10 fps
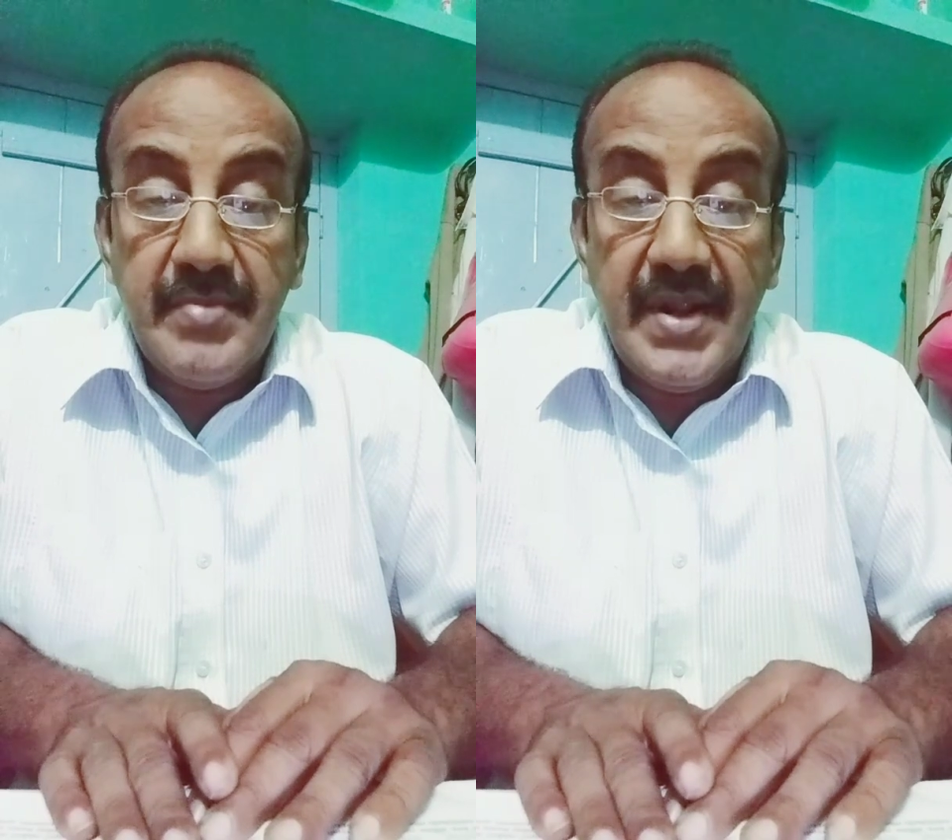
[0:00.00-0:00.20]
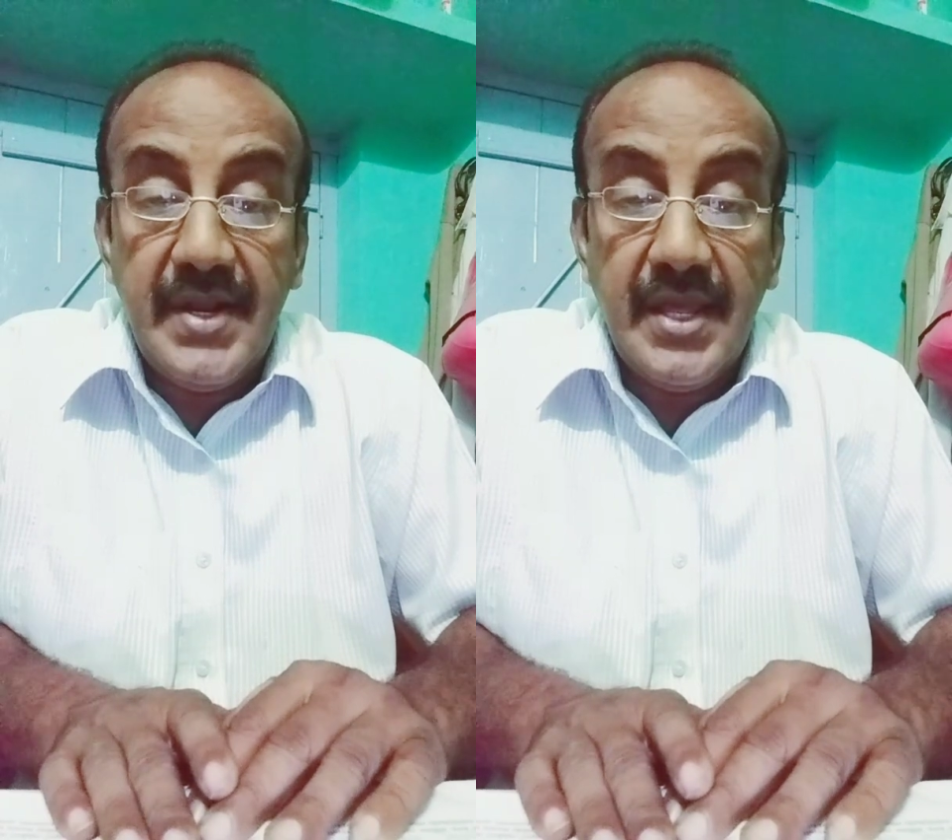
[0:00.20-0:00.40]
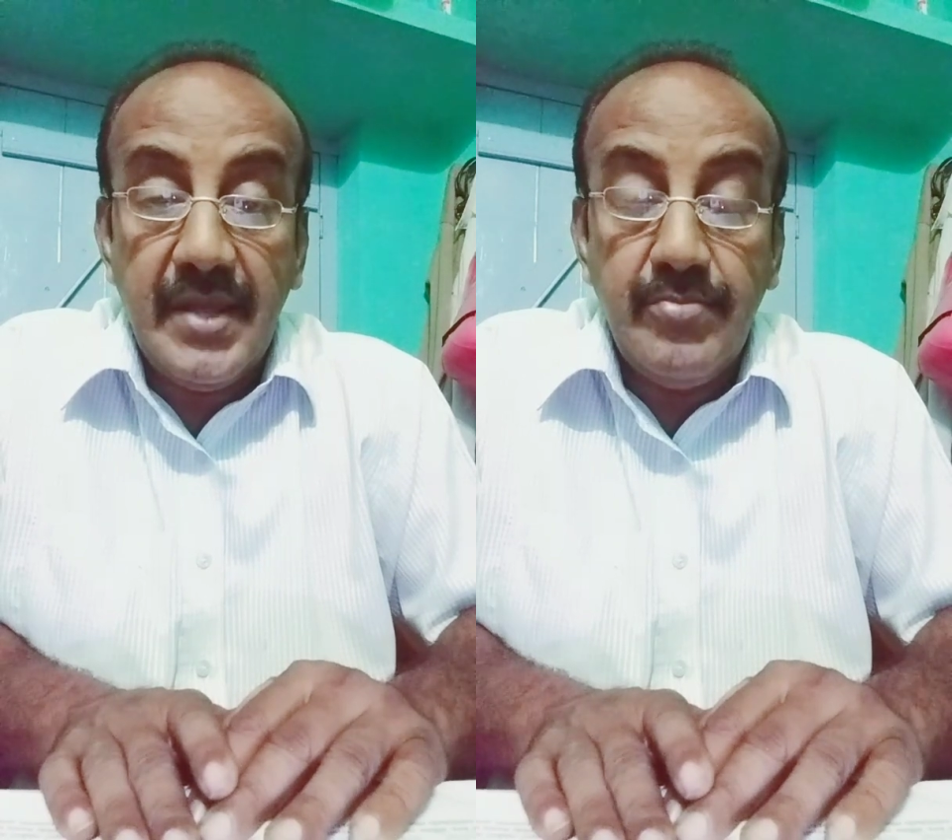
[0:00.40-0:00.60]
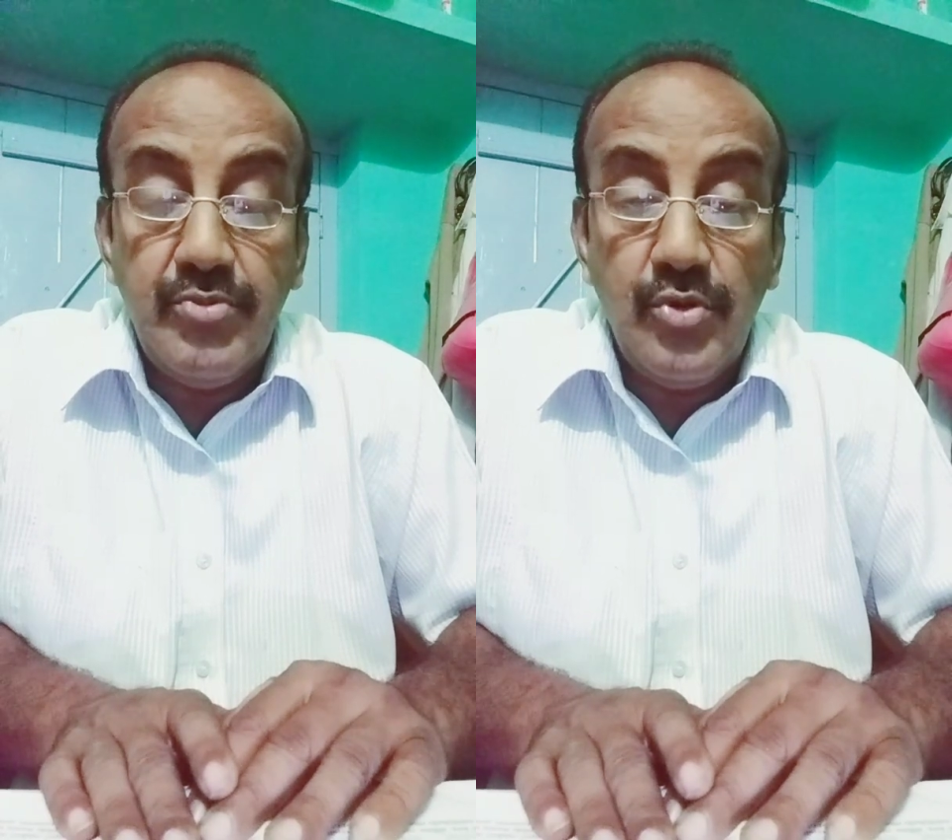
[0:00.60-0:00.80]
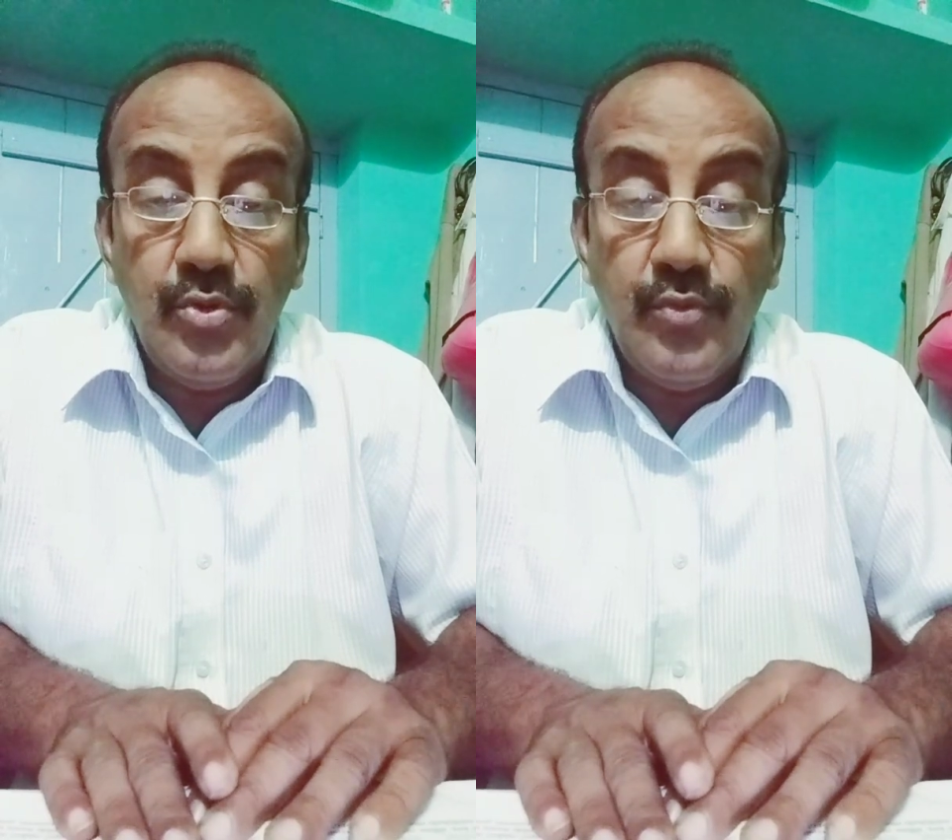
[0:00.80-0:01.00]
made him
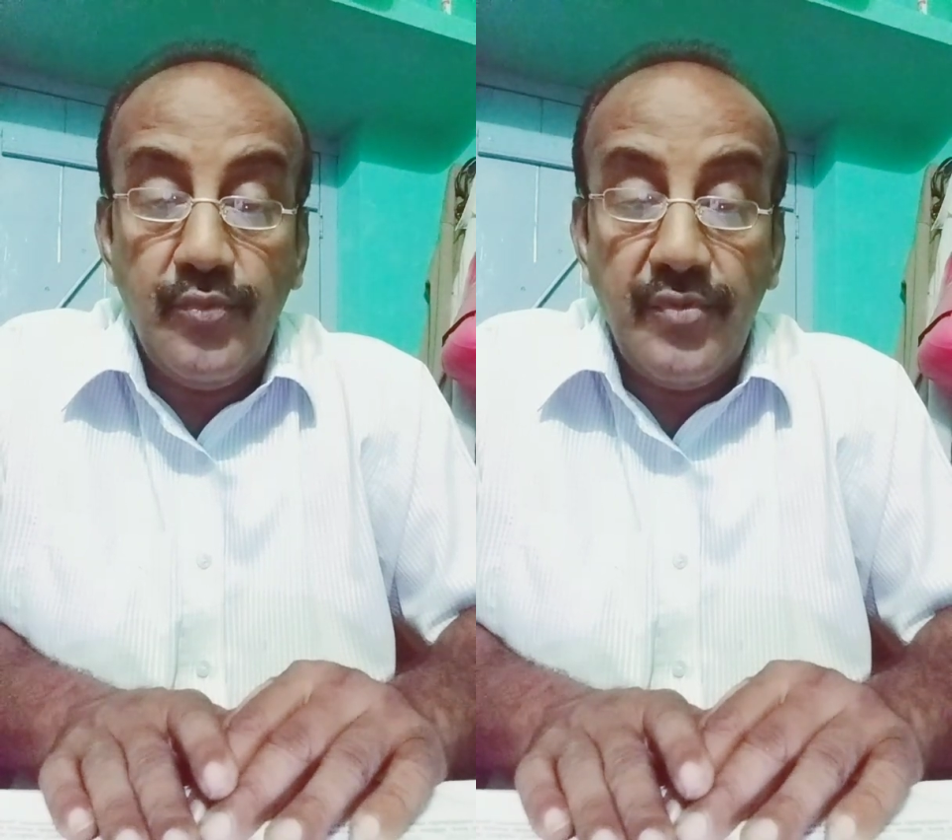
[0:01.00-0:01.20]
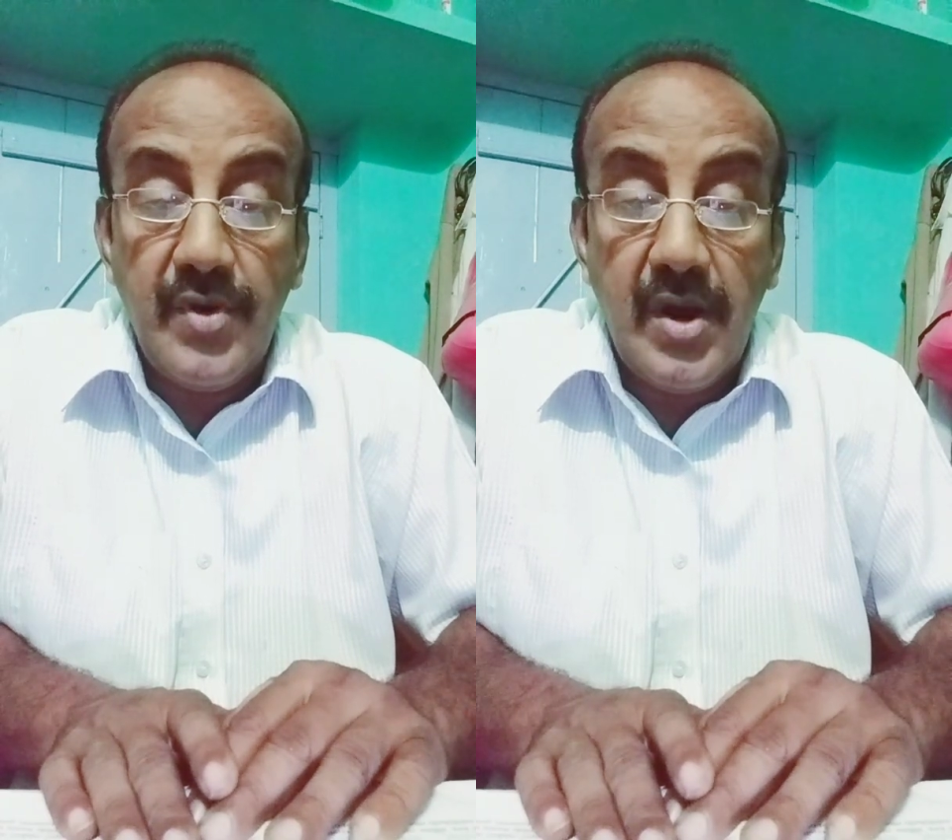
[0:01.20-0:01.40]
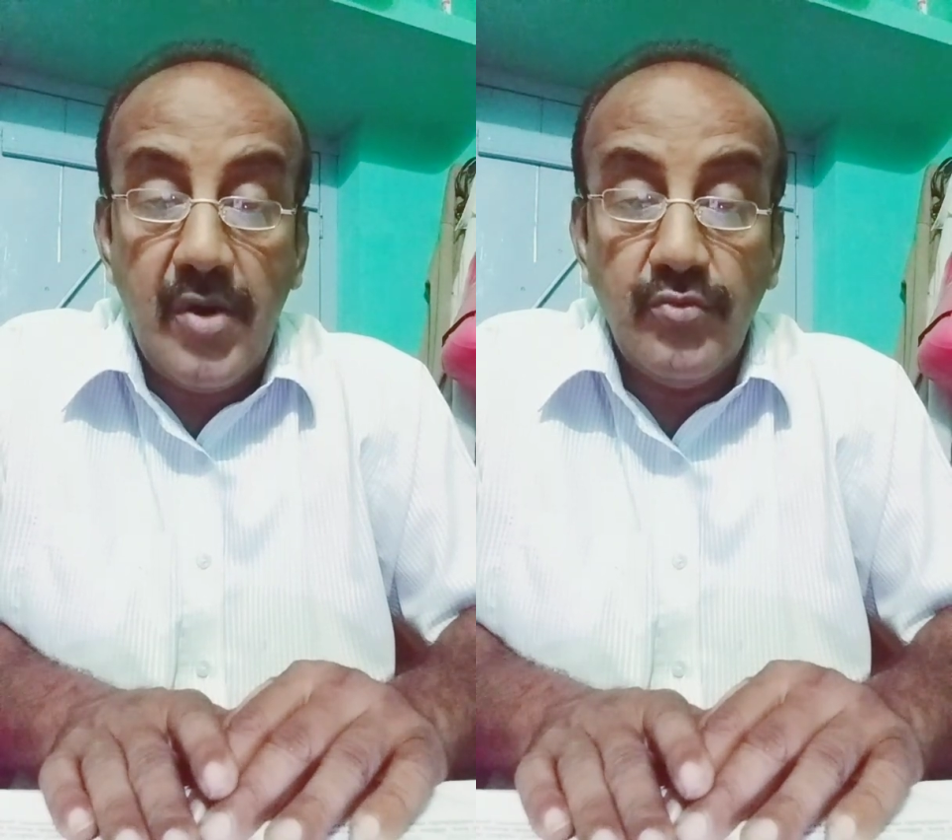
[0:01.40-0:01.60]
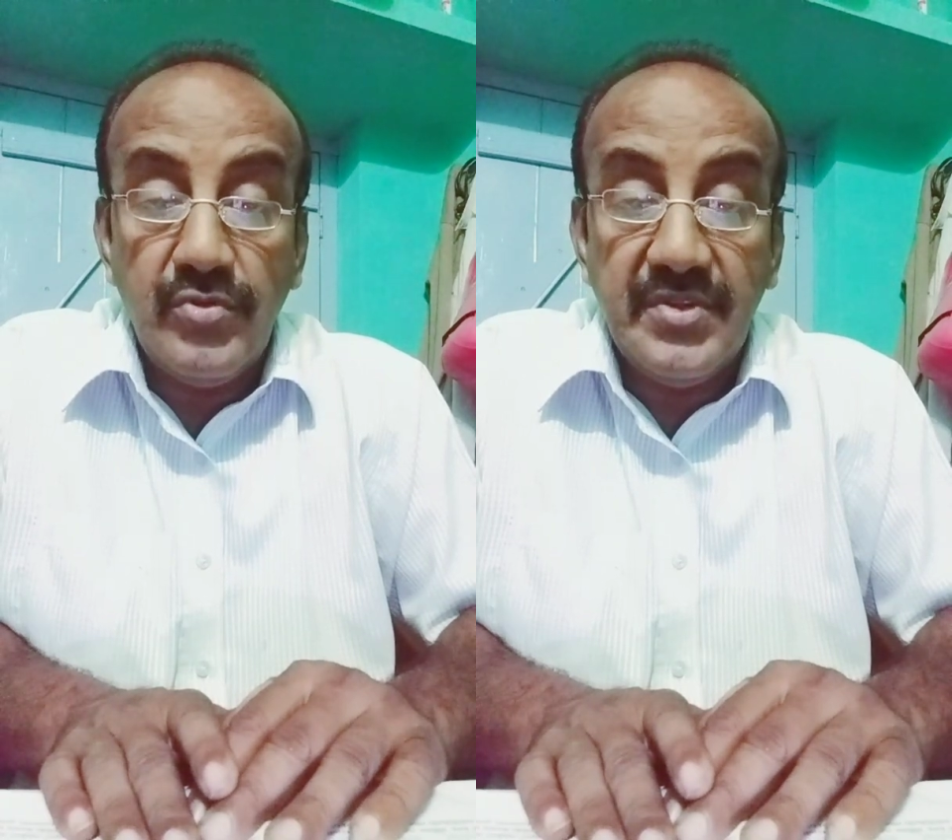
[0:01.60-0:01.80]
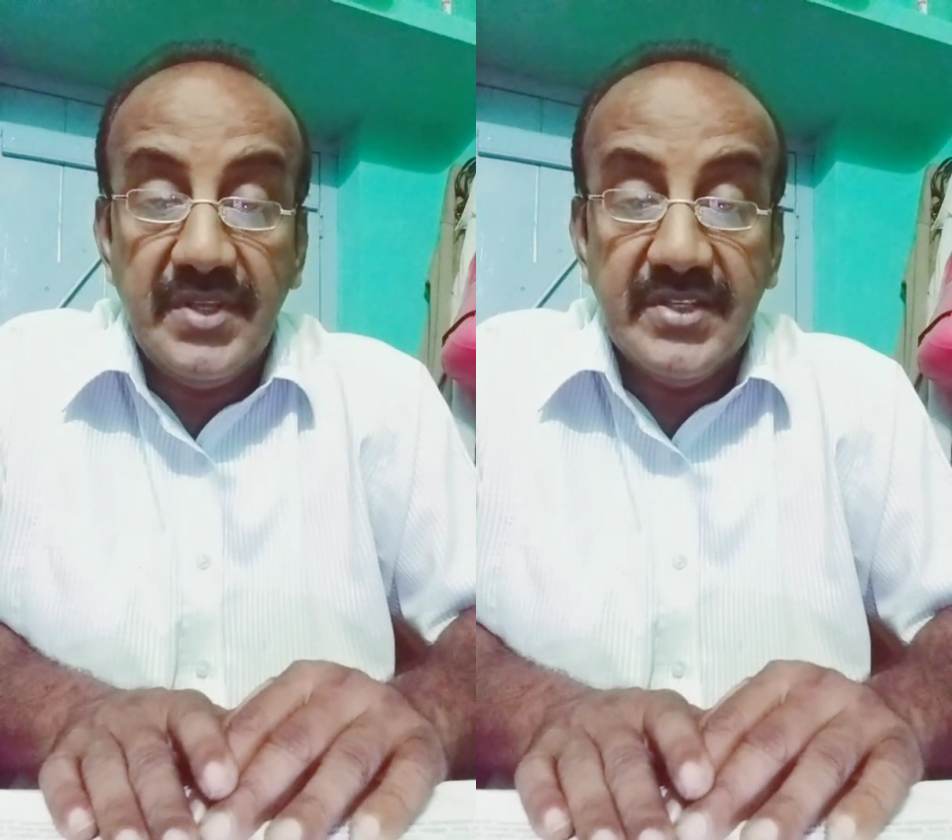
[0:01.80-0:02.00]
to found
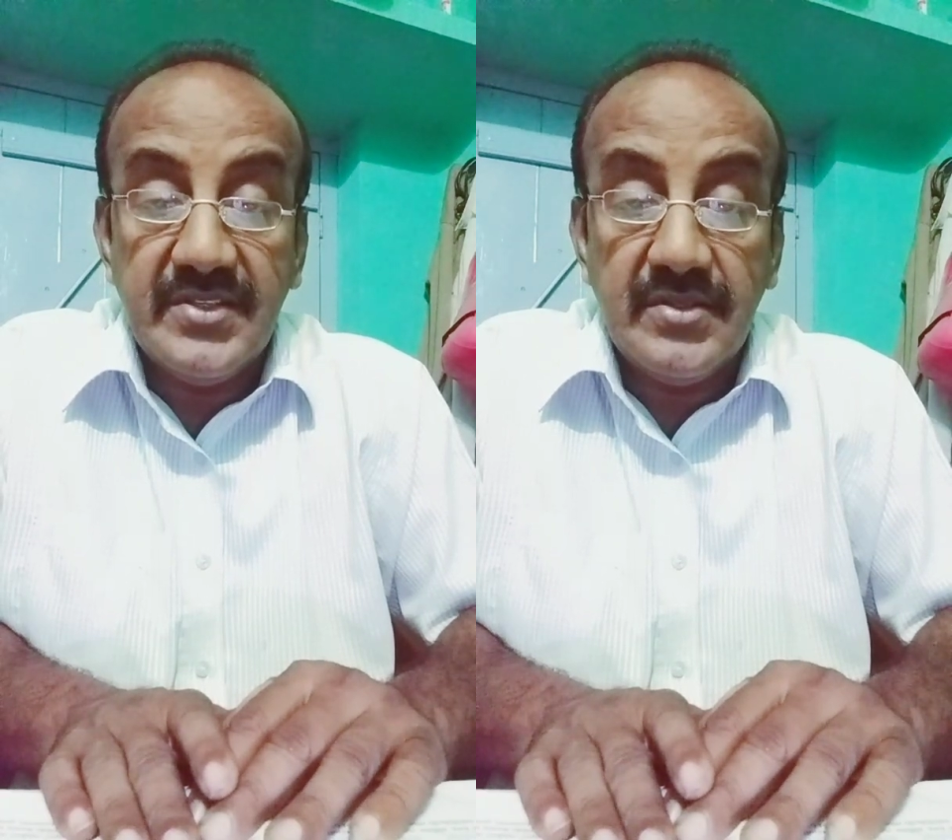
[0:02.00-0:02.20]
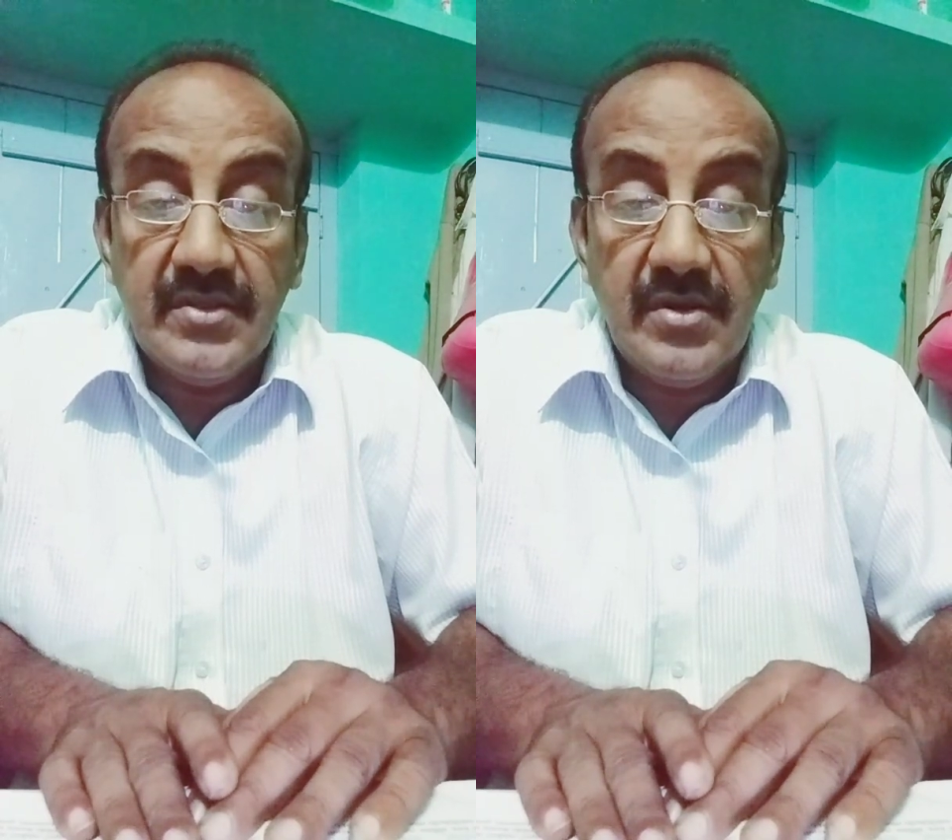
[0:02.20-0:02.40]
this